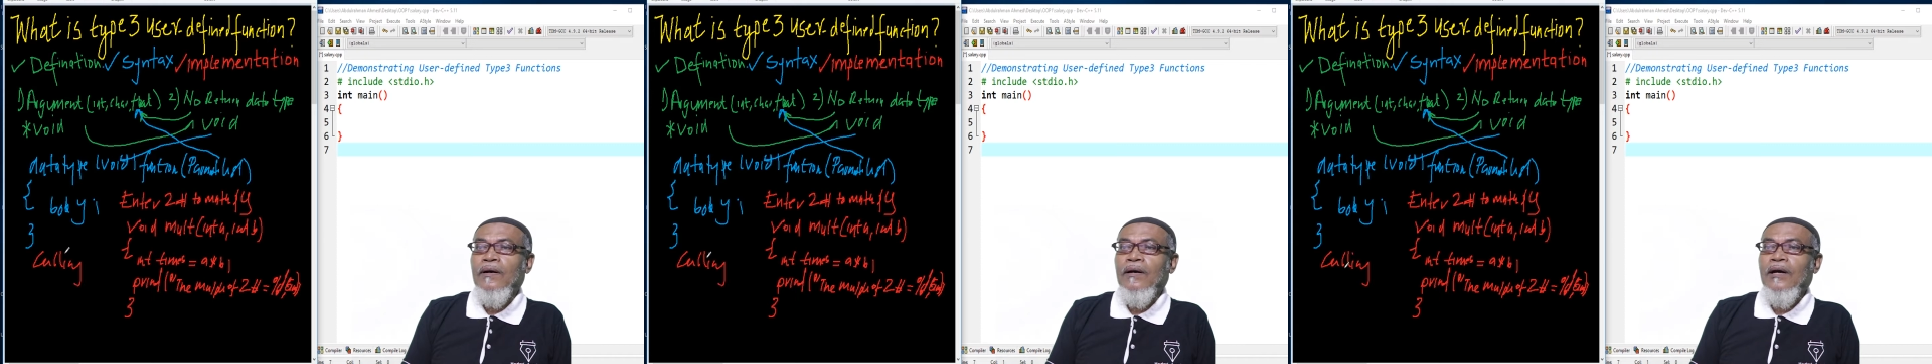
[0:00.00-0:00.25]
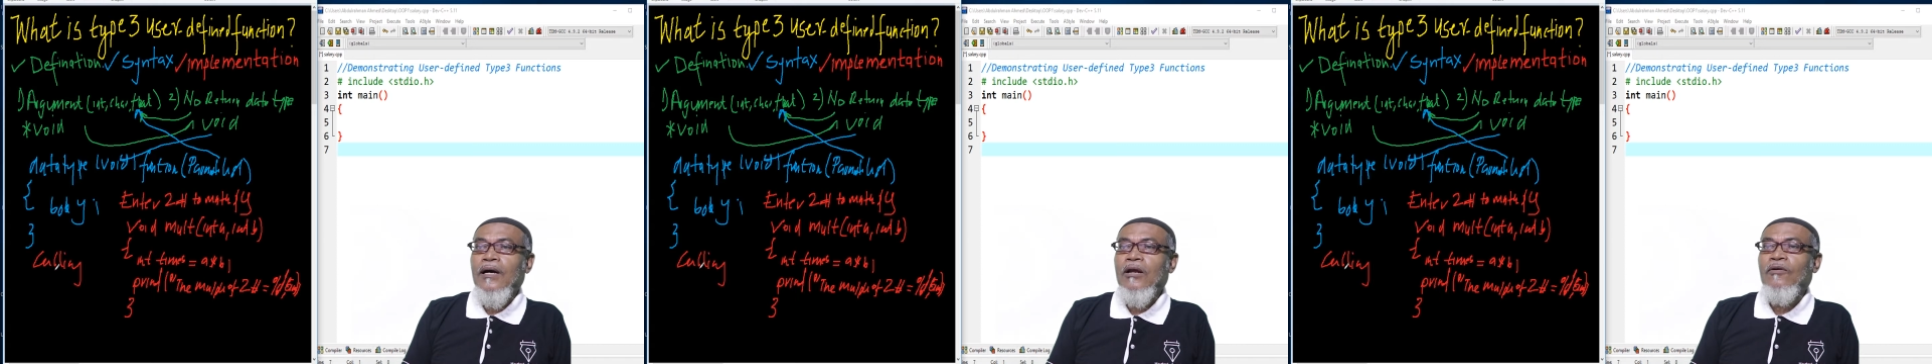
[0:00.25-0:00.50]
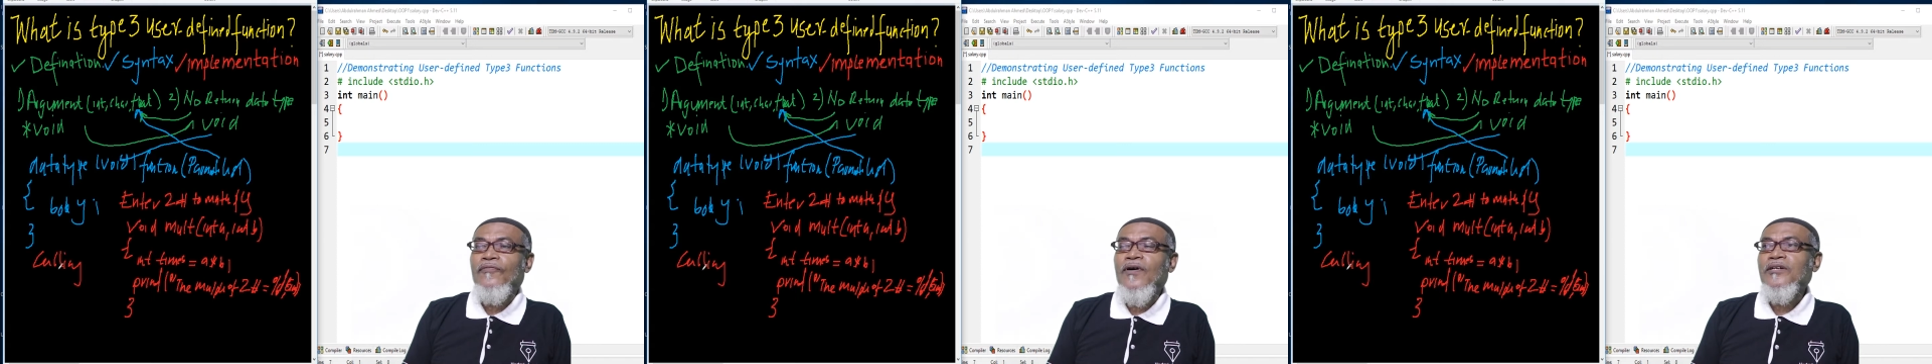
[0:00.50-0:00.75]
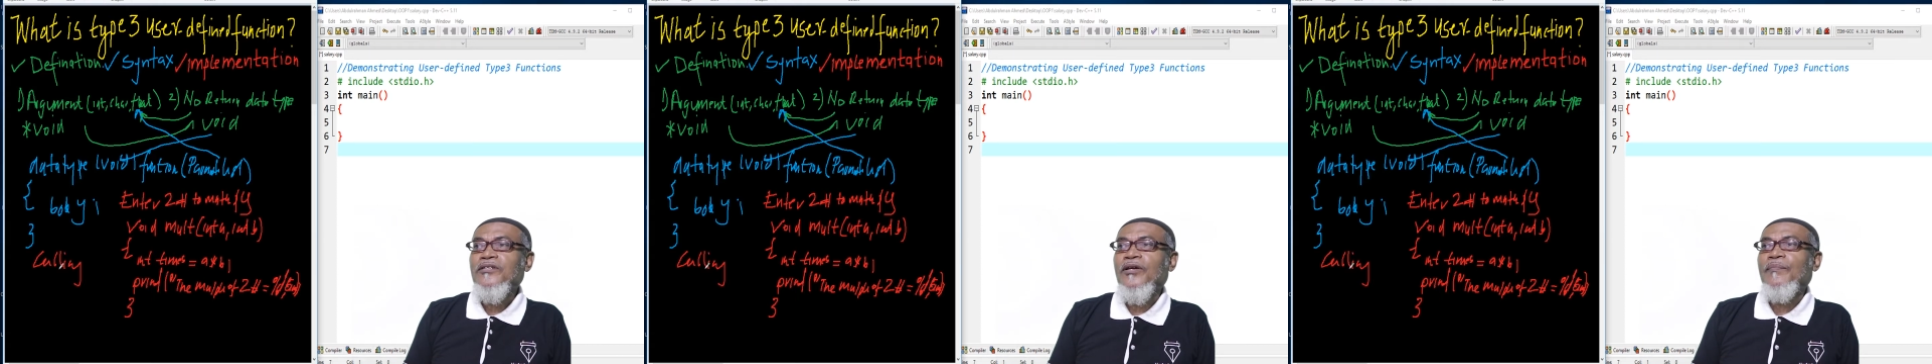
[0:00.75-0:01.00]
And our
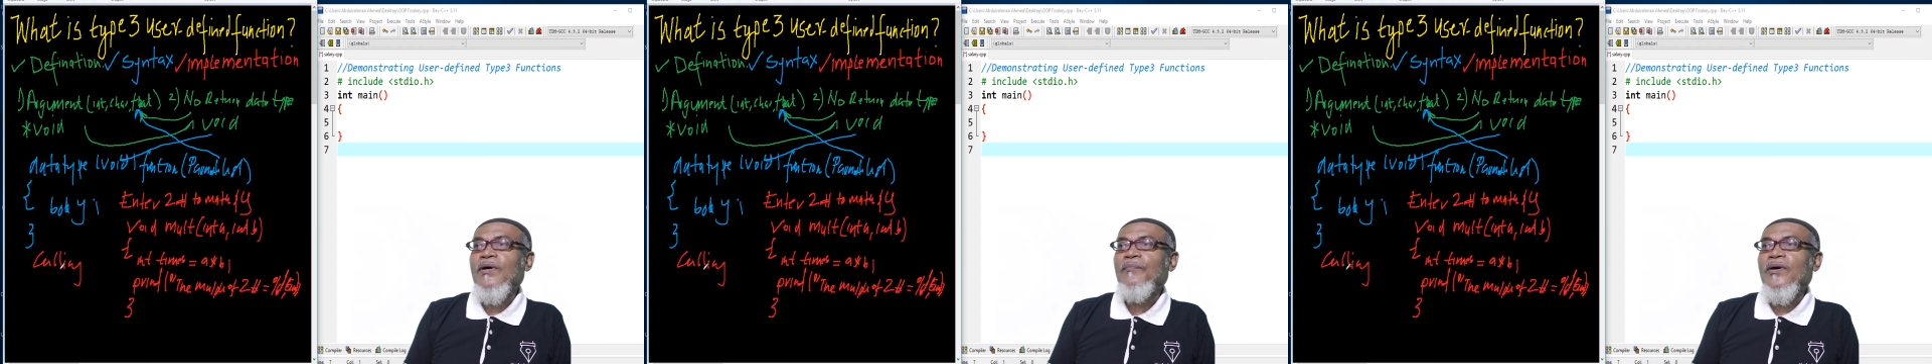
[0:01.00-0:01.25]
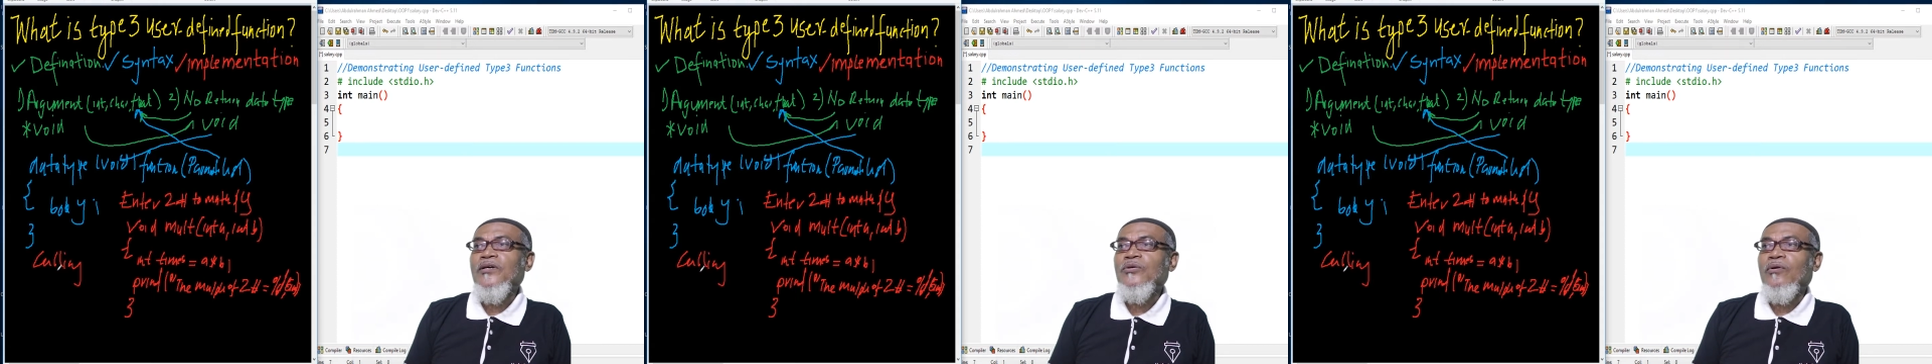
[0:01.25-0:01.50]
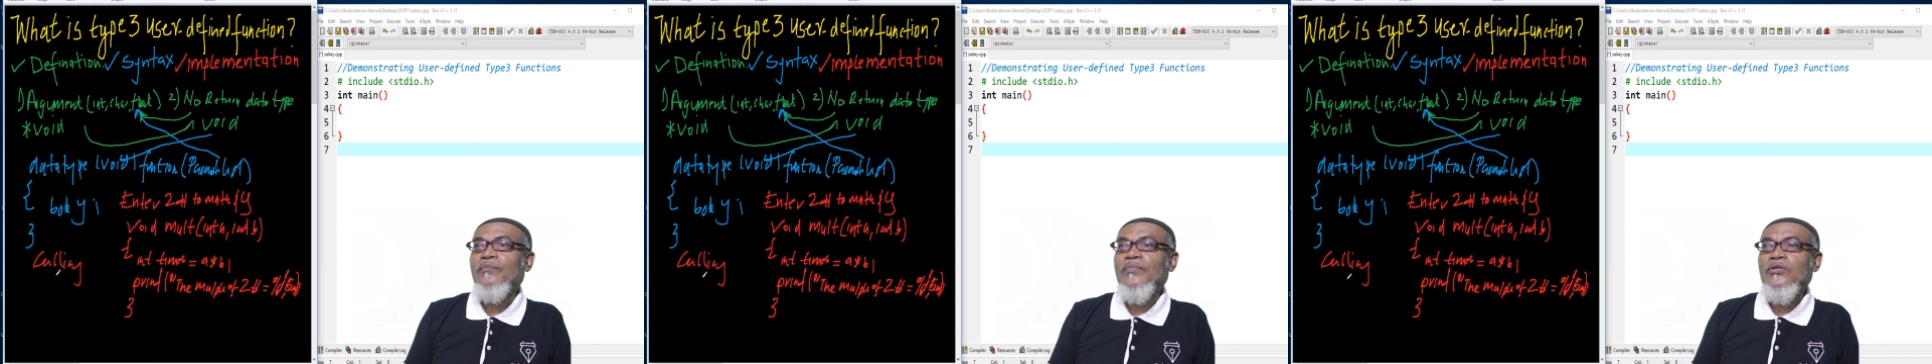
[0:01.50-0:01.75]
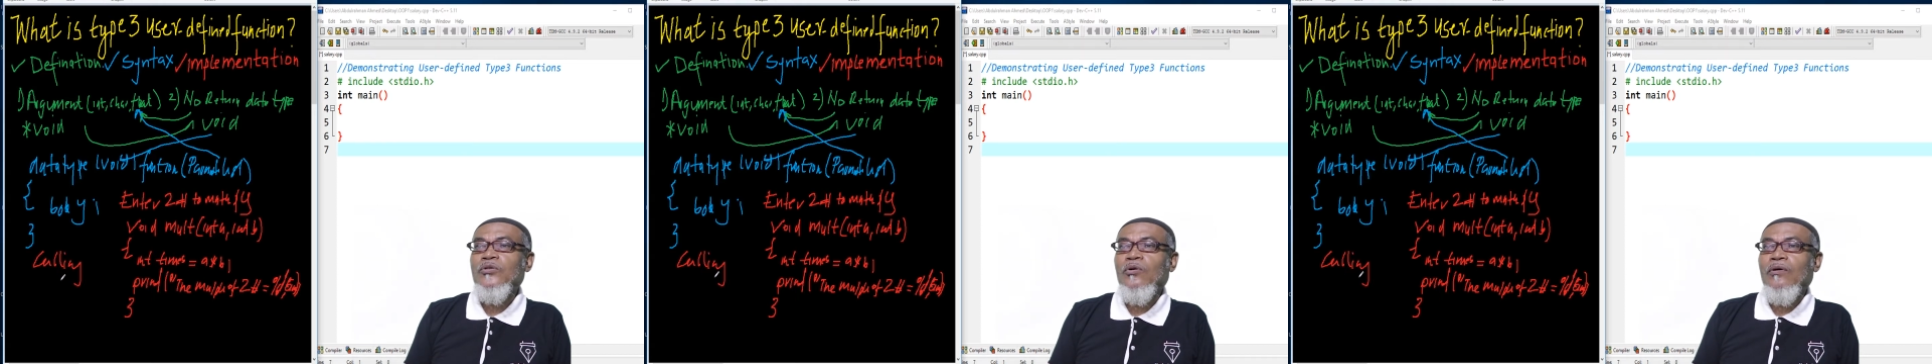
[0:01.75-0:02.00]
function, remember, is going
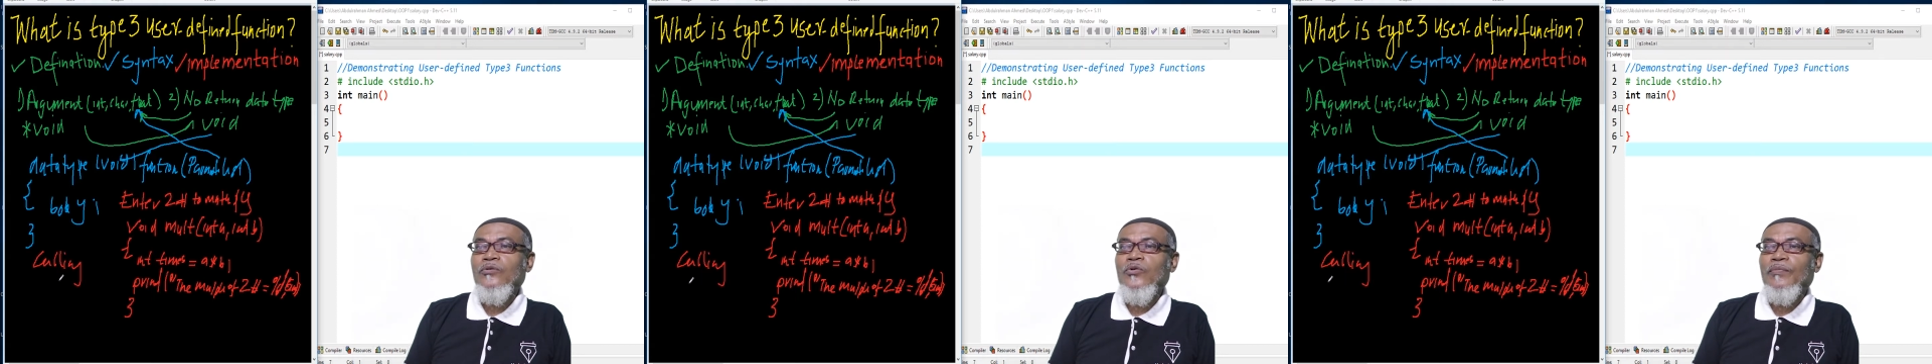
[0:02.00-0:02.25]
to